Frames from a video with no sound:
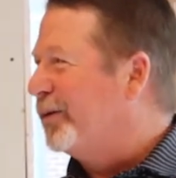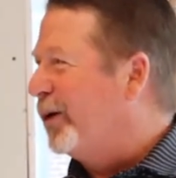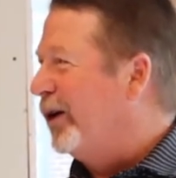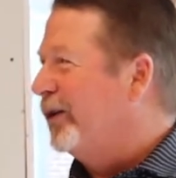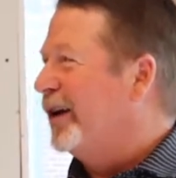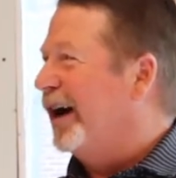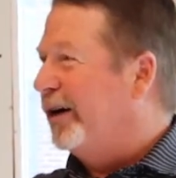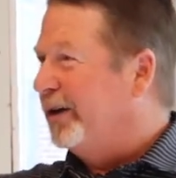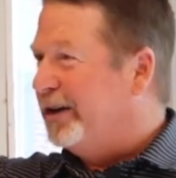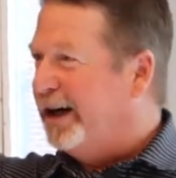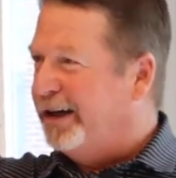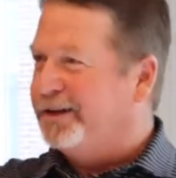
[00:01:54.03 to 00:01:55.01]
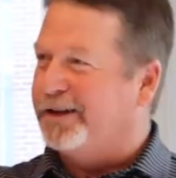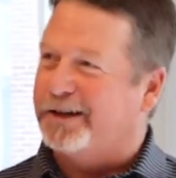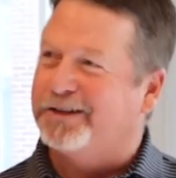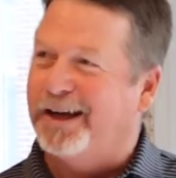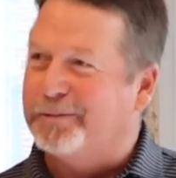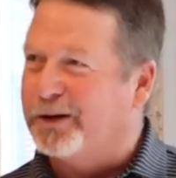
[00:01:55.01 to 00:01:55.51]
the wall now and not
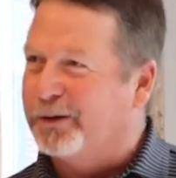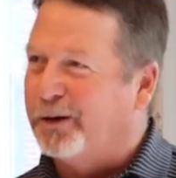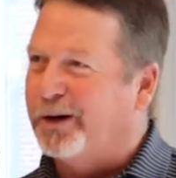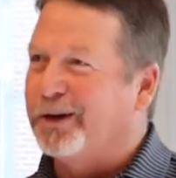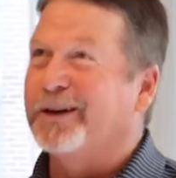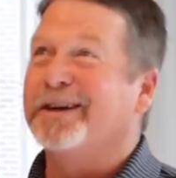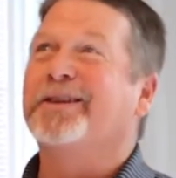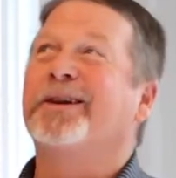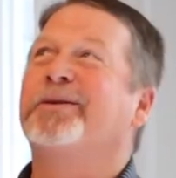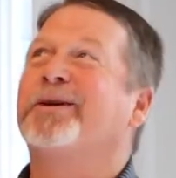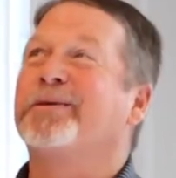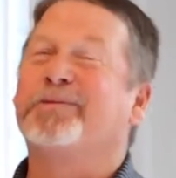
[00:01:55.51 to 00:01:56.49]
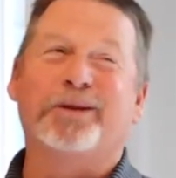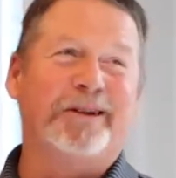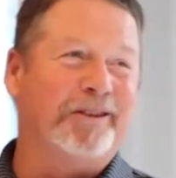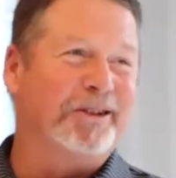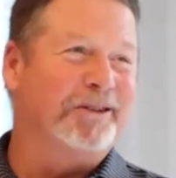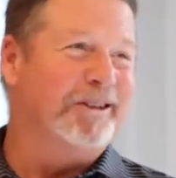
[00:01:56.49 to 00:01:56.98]
duct taped to the wall like they were
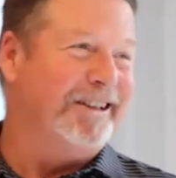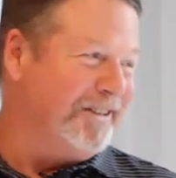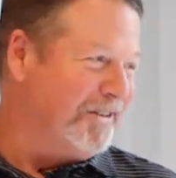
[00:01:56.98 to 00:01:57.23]
previously,